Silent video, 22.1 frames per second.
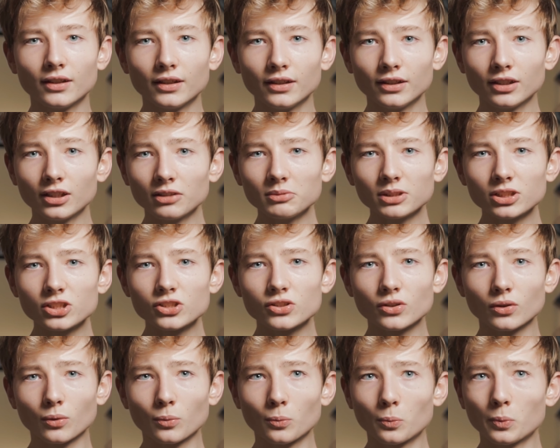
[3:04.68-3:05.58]
your image
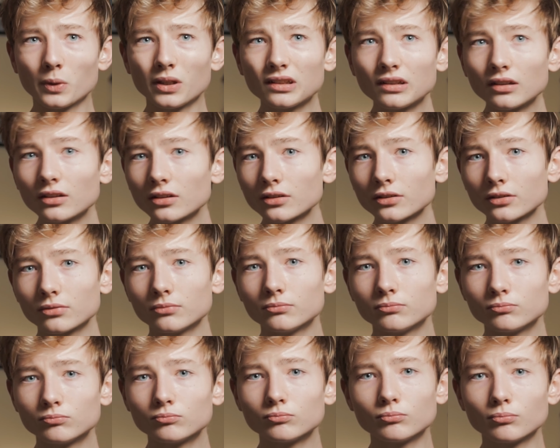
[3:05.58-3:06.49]
will look
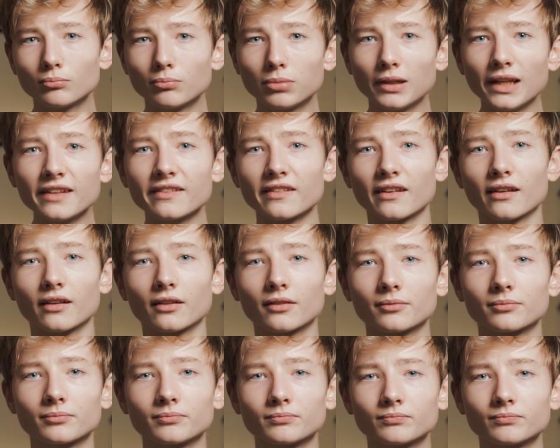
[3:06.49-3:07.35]
pleasing.